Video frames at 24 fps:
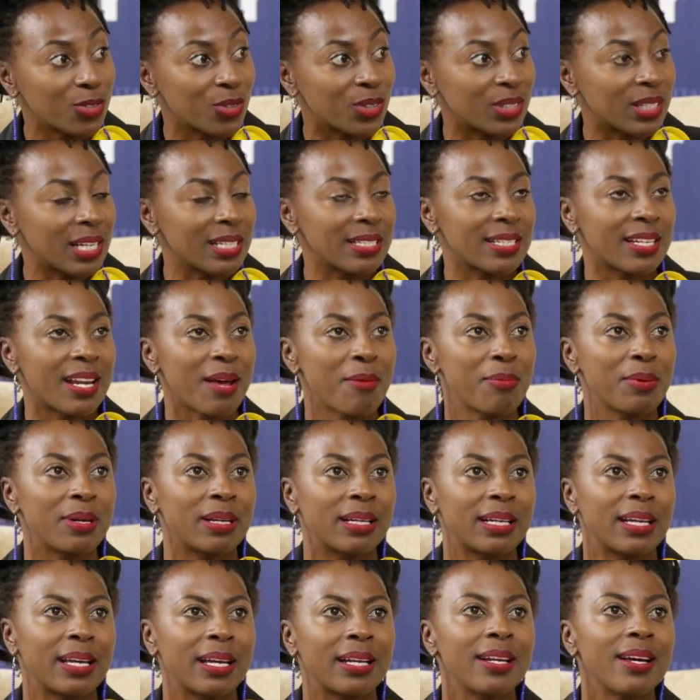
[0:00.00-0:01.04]
sure it doesn't happen
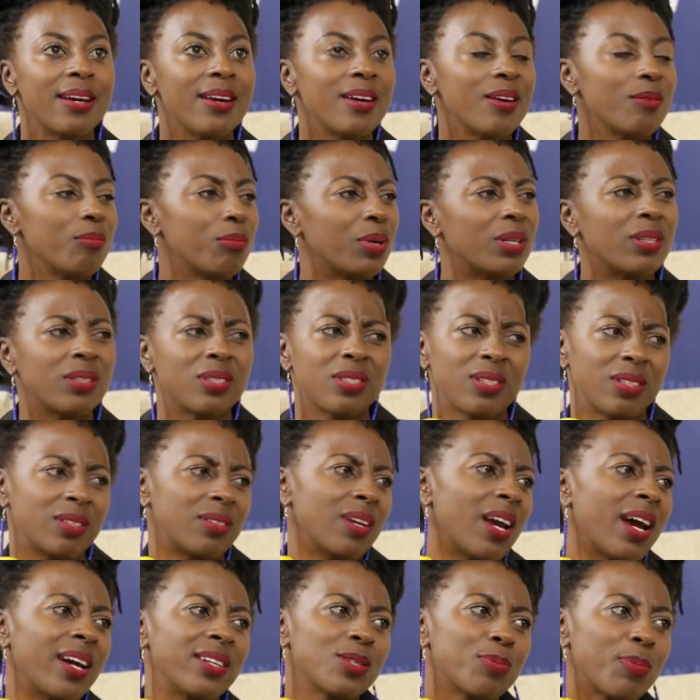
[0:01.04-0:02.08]
again but it's
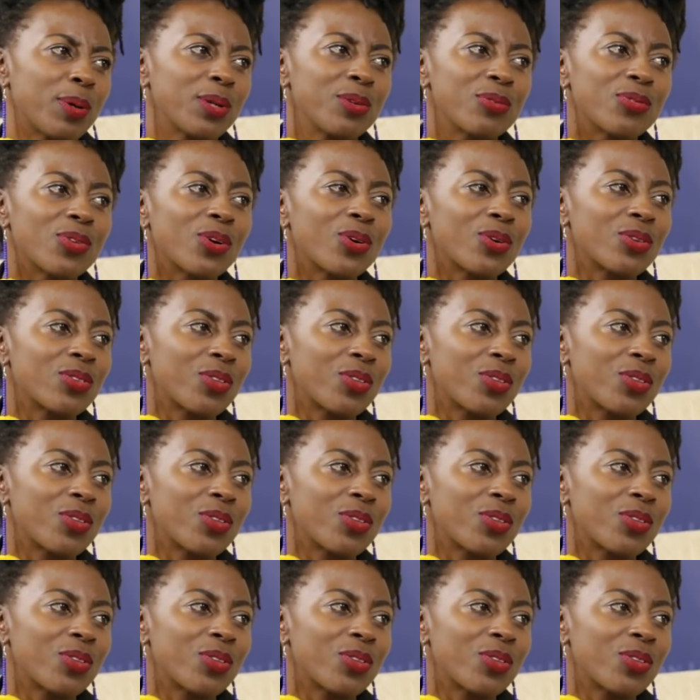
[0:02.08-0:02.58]
yeah it's part of the,